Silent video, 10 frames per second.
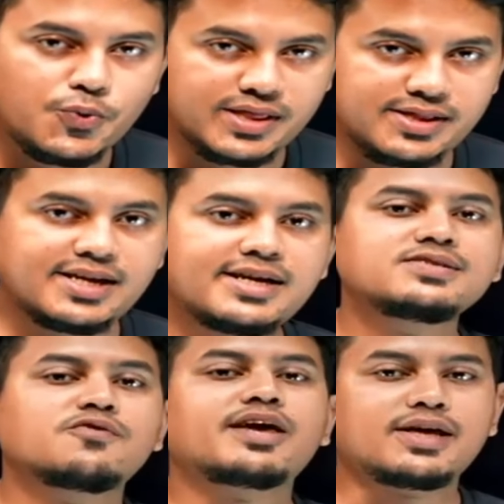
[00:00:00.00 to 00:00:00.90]
with
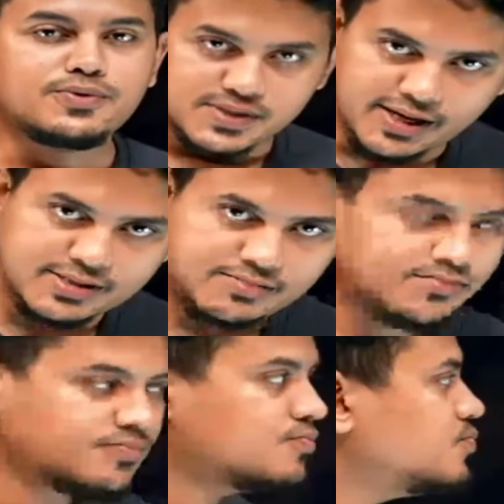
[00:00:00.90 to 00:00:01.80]
decrease of cation
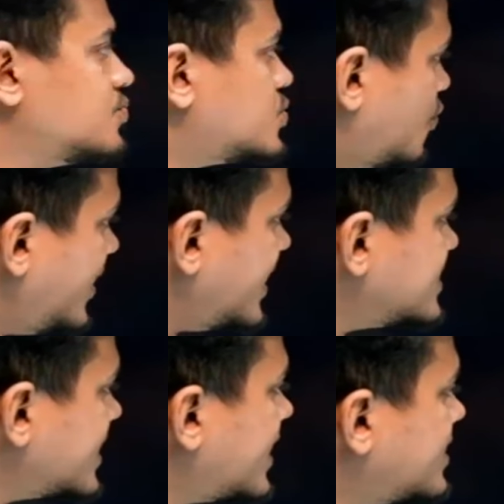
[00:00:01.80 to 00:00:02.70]
size, so we
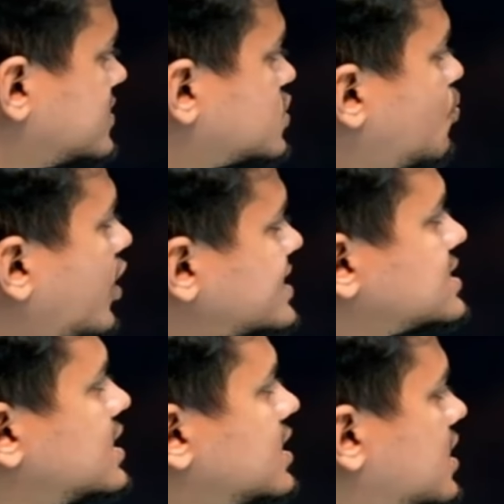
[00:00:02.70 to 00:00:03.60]
can say that the
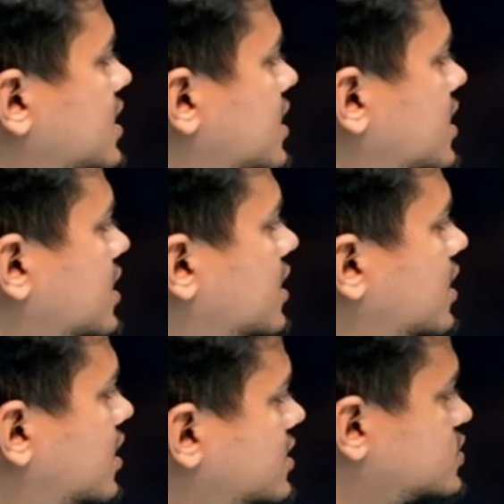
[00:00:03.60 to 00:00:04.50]
smallest
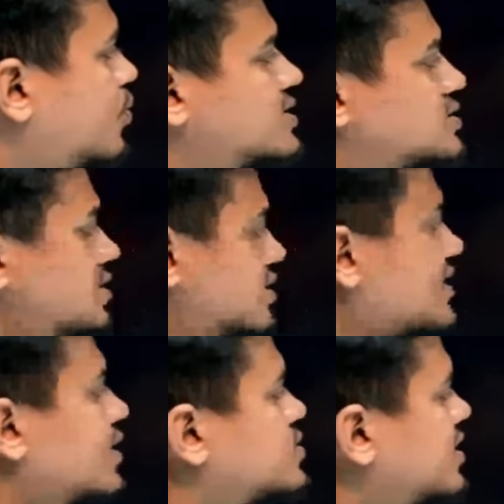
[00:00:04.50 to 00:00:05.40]

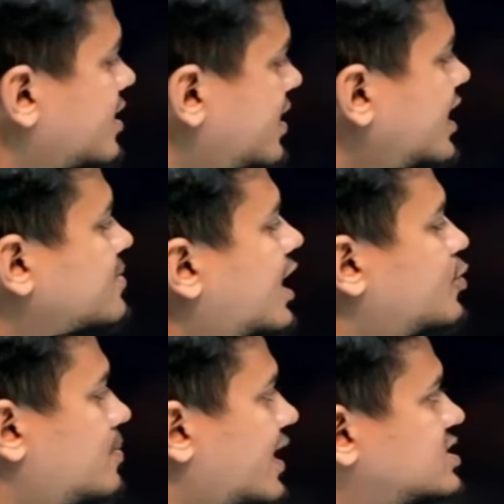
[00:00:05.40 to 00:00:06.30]
cations like beryllium
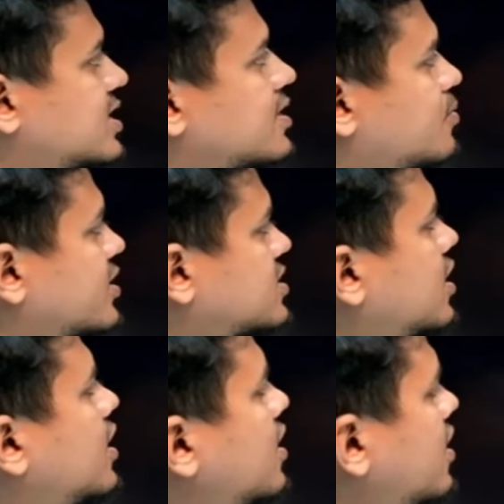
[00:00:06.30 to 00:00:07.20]
carbonate, magnesium carbonate,